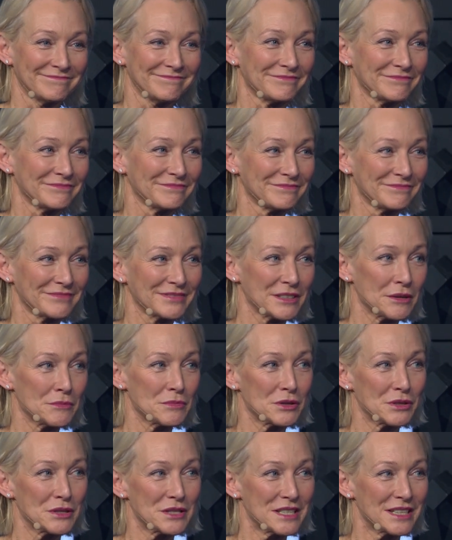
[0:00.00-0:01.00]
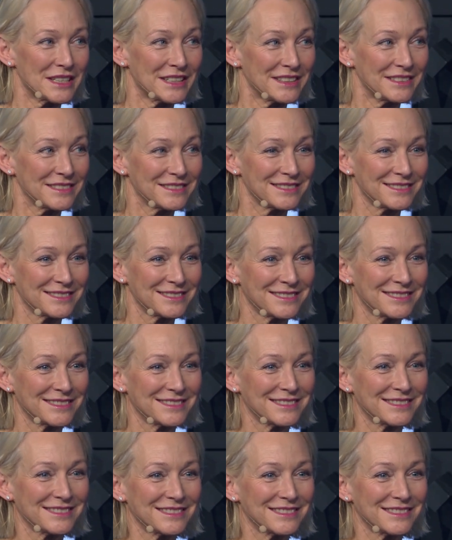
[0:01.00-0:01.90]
And as we're following the